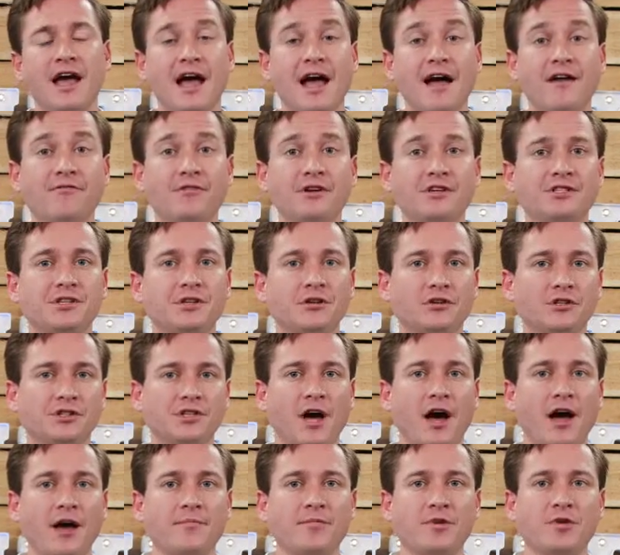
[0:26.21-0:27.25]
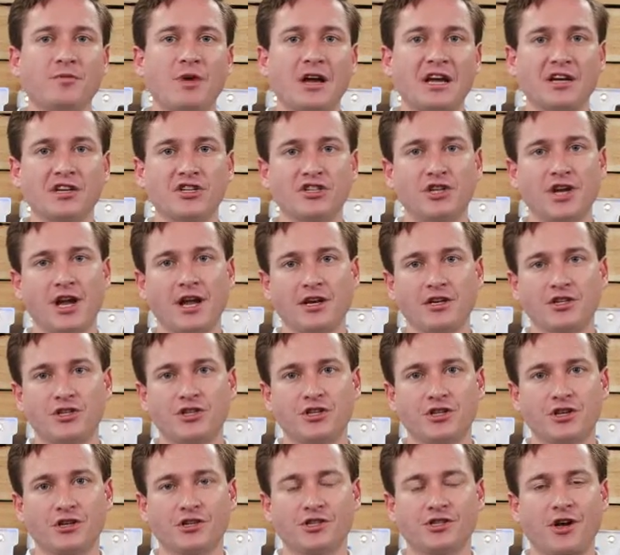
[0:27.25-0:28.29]
every single time you make a change
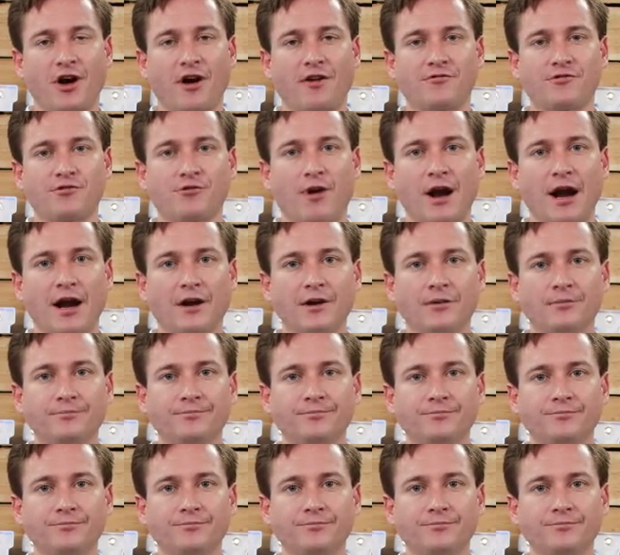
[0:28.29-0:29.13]
to your software.